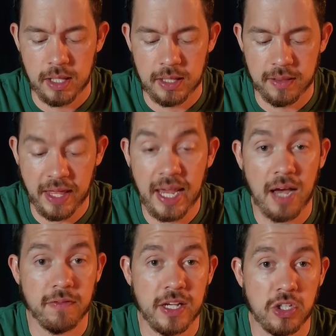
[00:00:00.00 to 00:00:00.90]
They
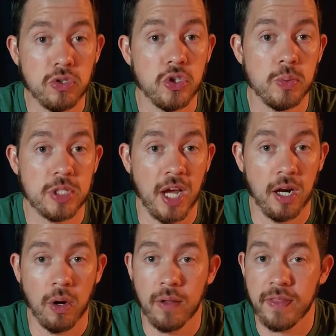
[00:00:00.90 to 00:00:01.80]
have a YouTube
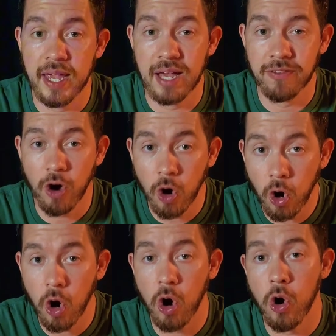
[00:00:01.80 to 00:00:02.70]
channel, and they have
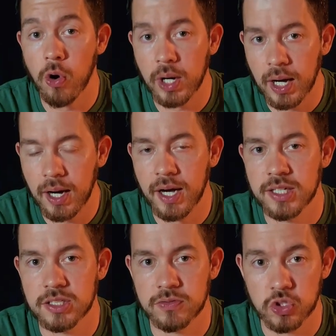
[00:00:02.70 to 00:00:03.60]
all
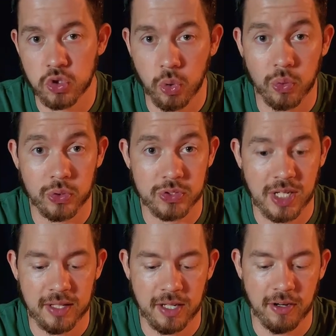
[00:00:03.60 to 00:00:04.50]
kinds of tutorials
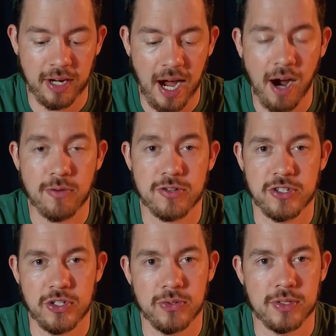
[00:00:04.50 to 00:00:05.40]
on there on how to
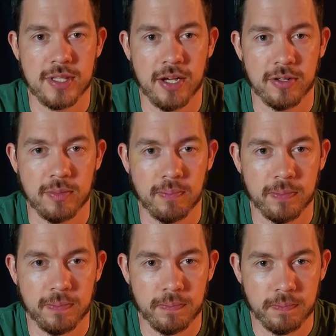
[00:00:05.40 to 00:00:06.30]
use their
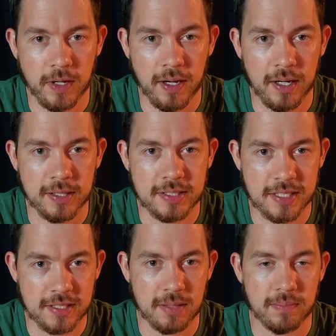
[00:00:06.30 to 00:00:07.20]

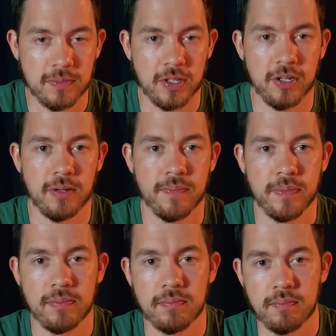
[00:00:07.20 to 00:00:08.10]
system, their
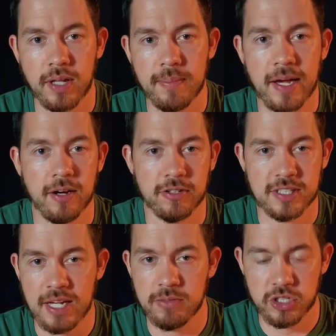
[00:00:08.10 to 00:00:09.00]
Playmaker
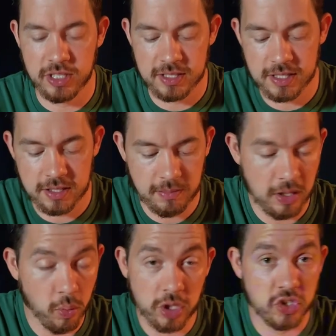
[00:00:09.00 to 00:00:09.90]
state machine system, and
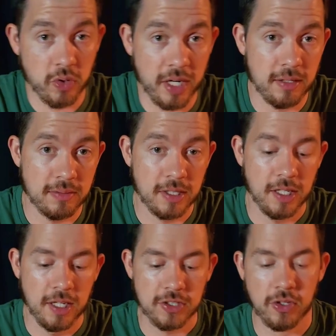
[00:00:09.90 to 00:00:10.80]
it works great.
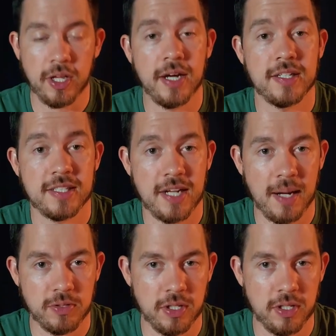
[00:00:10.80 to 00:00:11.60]
So that is an option.